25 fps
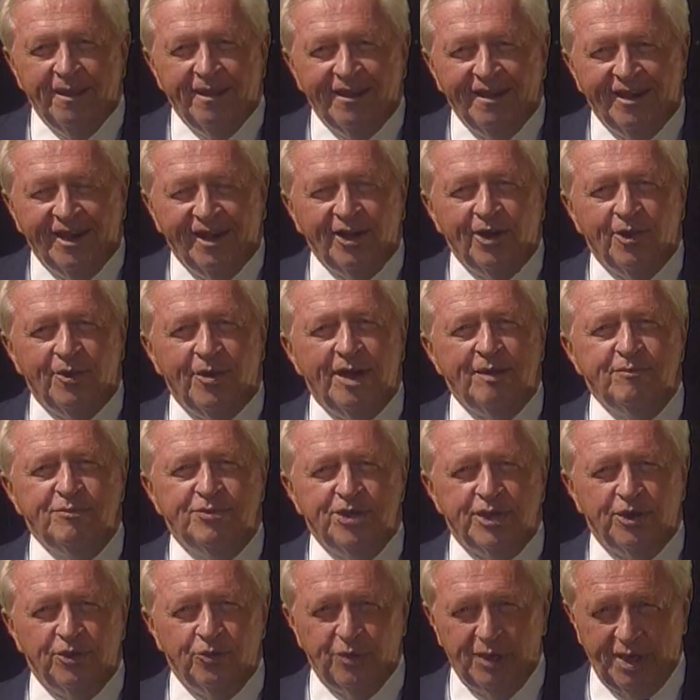Hello, I'm
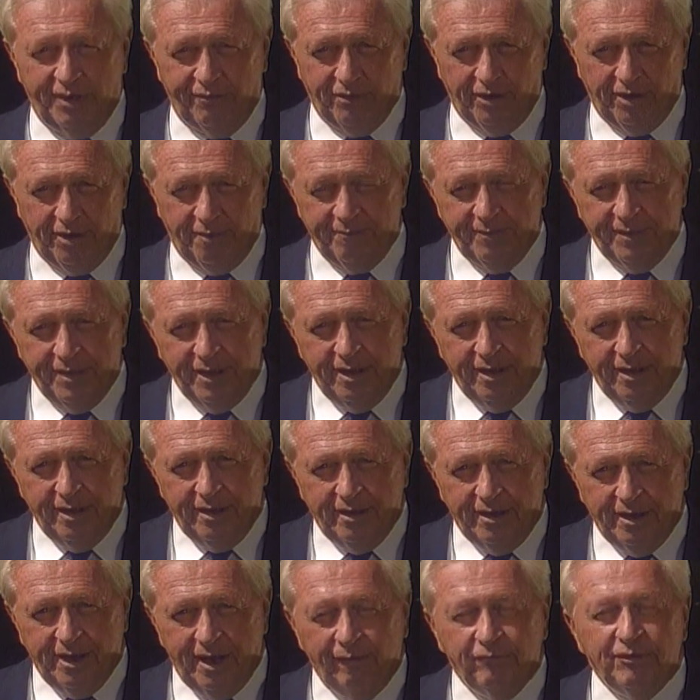Joe Weaver.
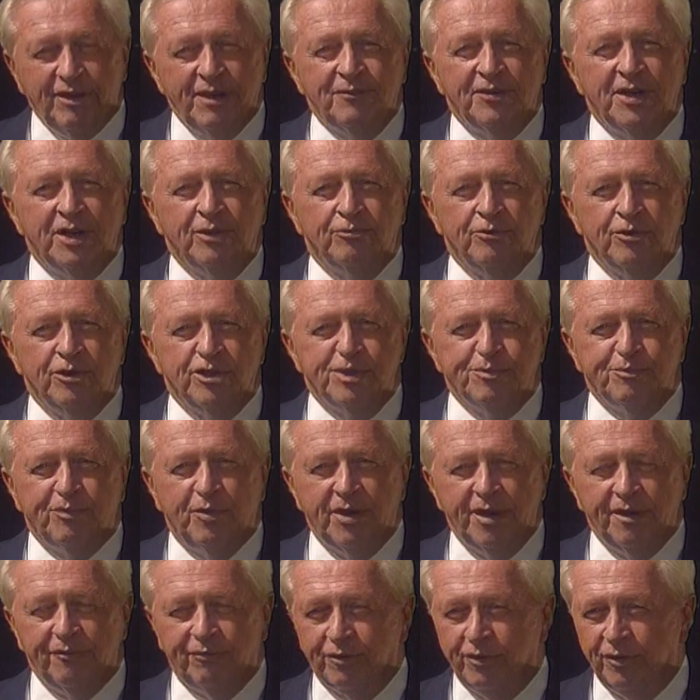I've lived in Grosse
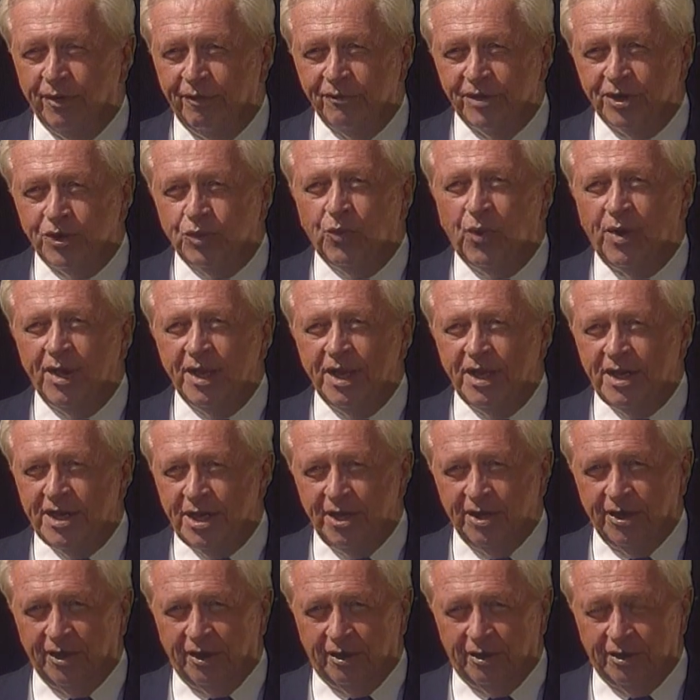Pointe for over 20
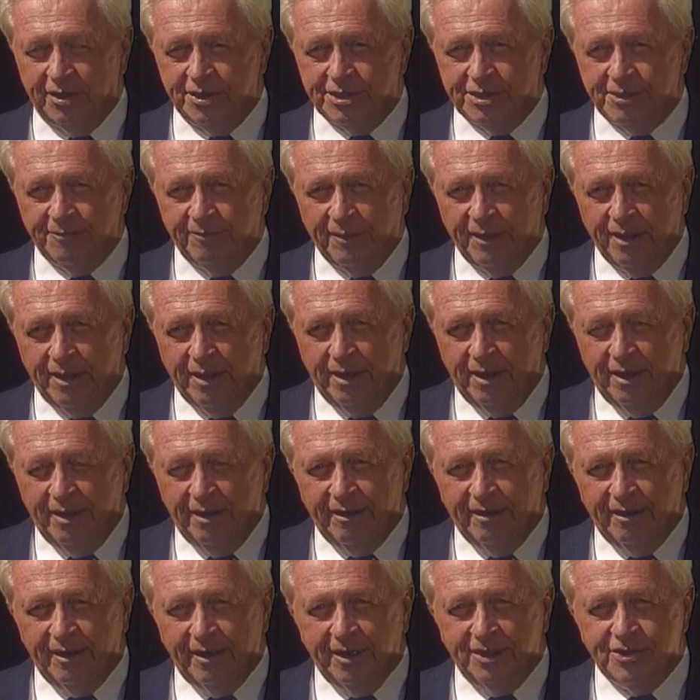years.
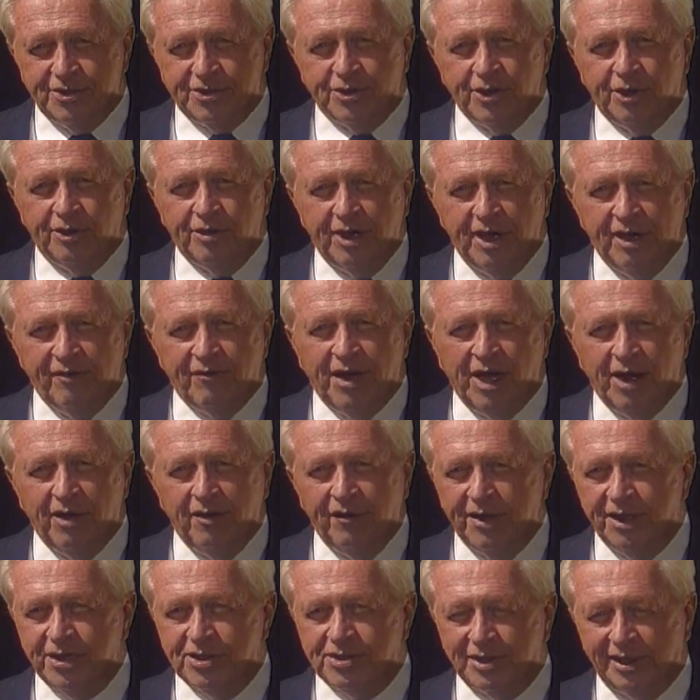The story of how
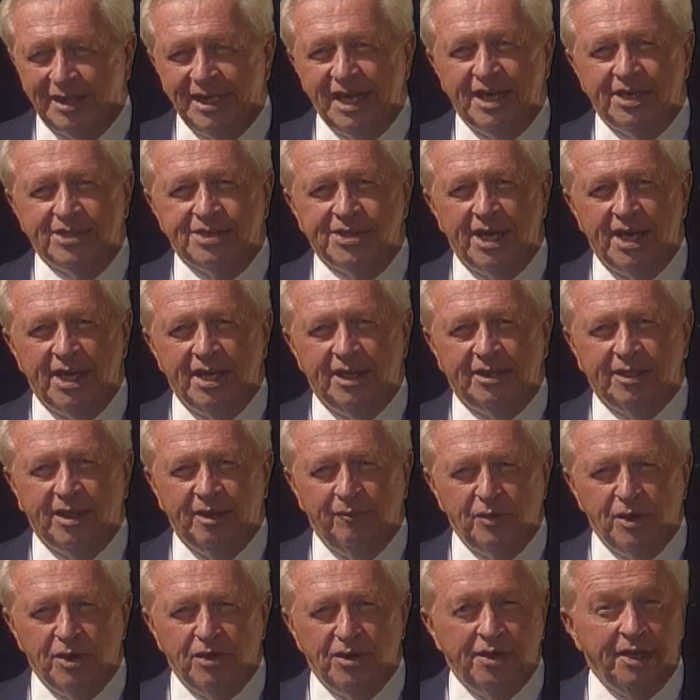this lakeside
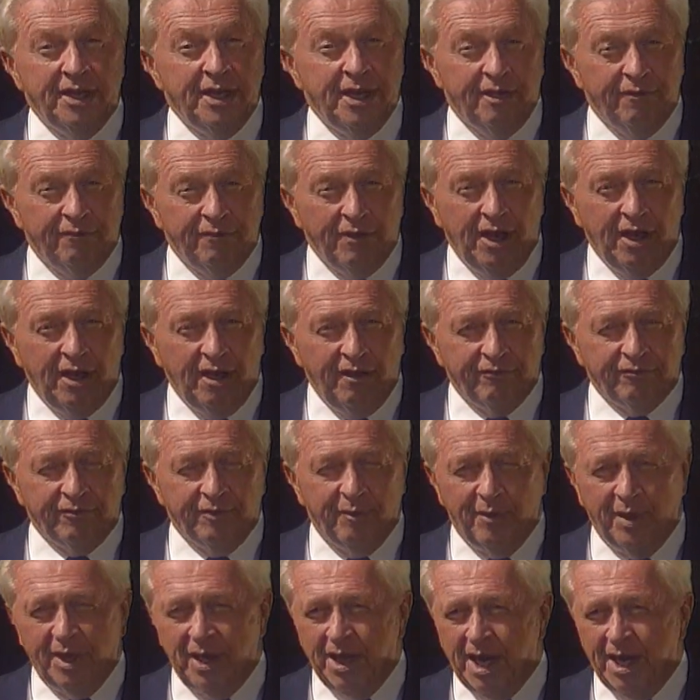community evolved
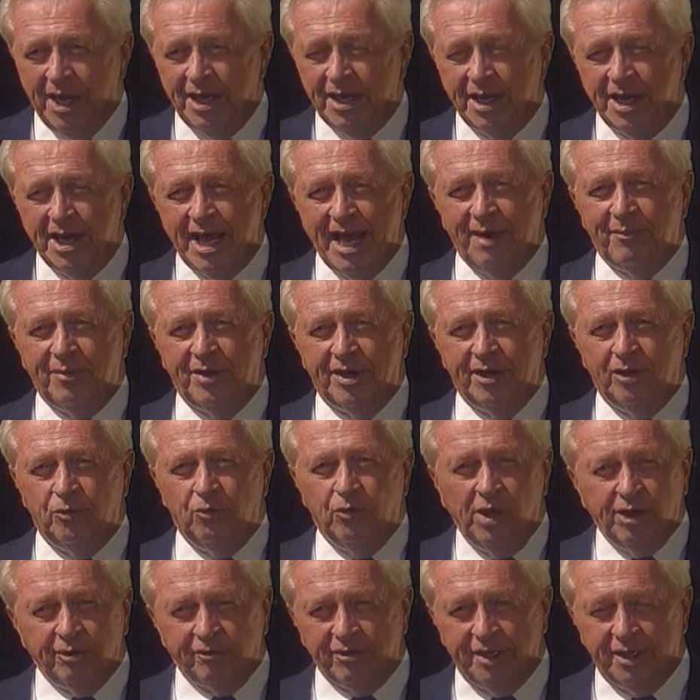from an uninhabited
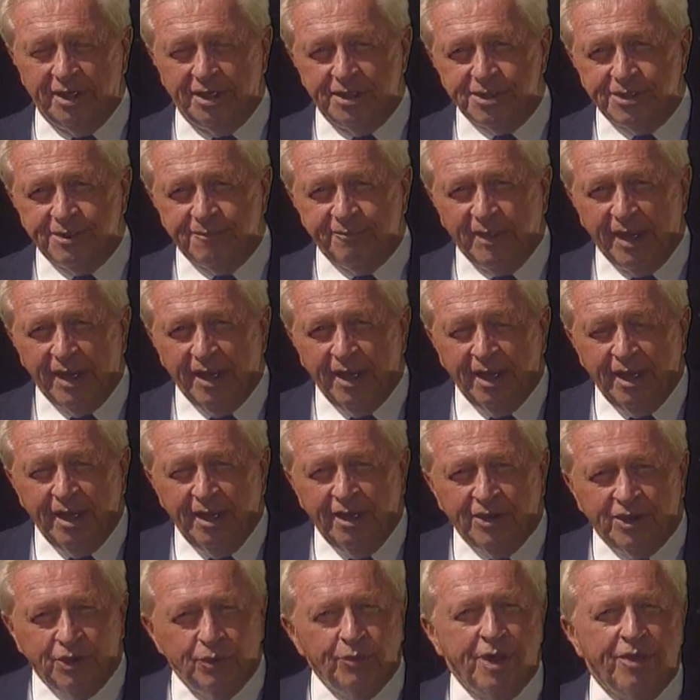wilderness
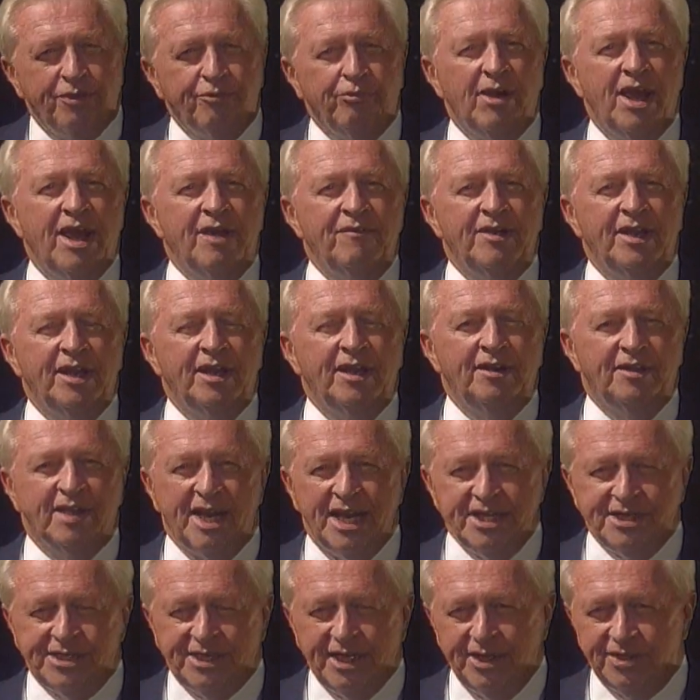to a thriving
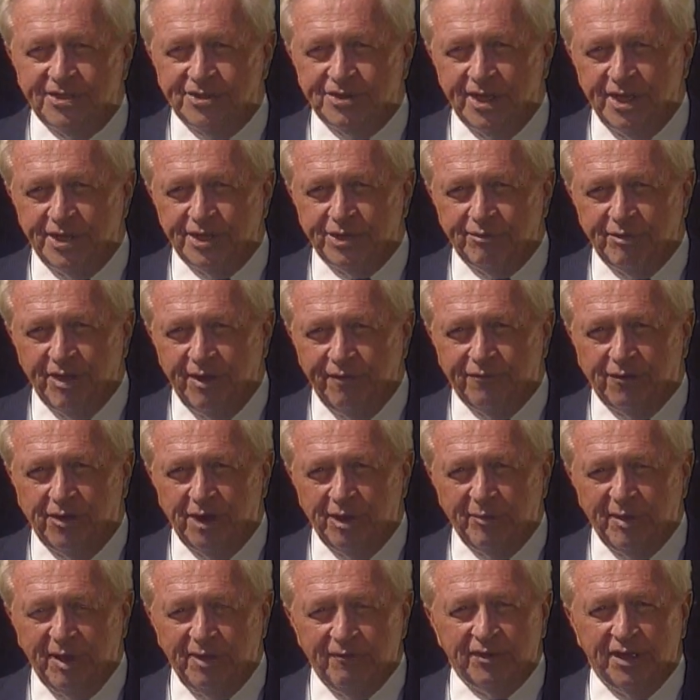19th century
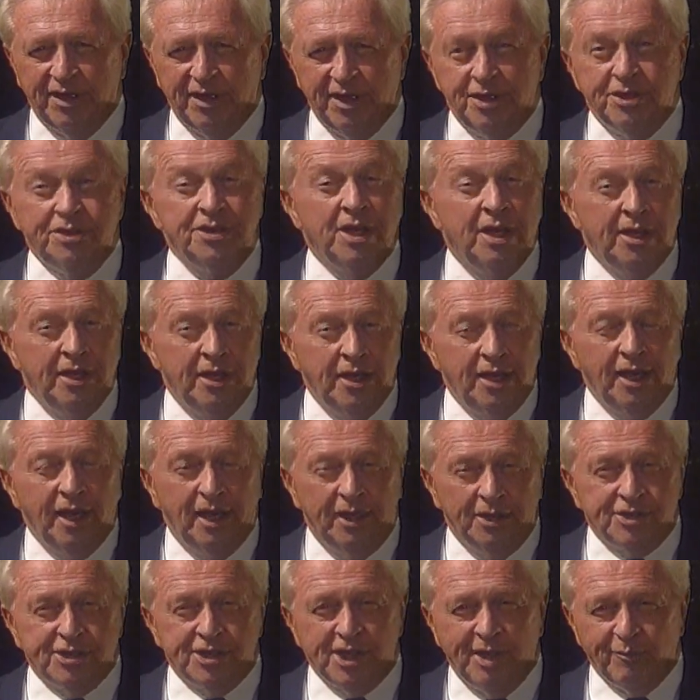farming village
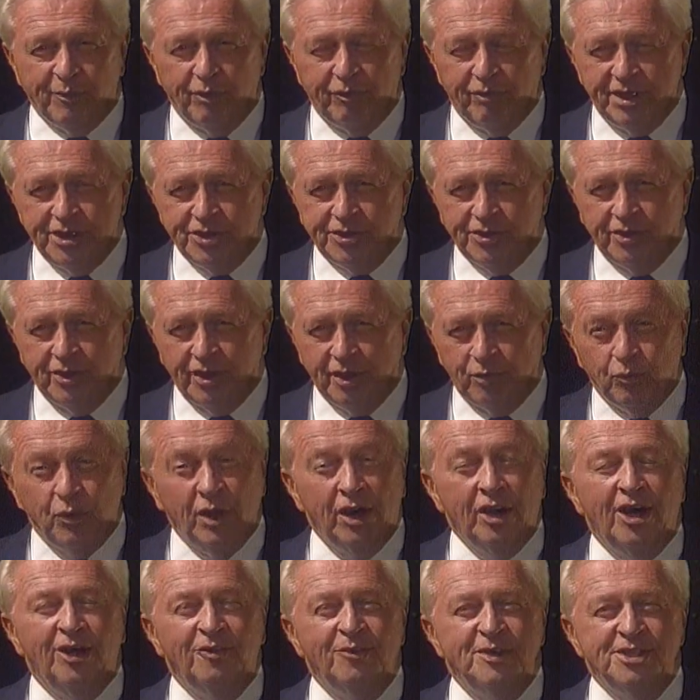and summer resort
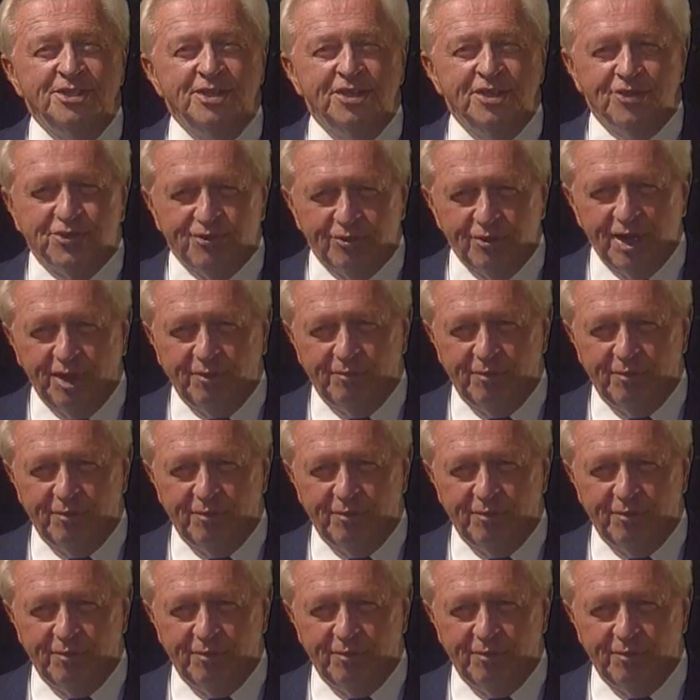will always intrigue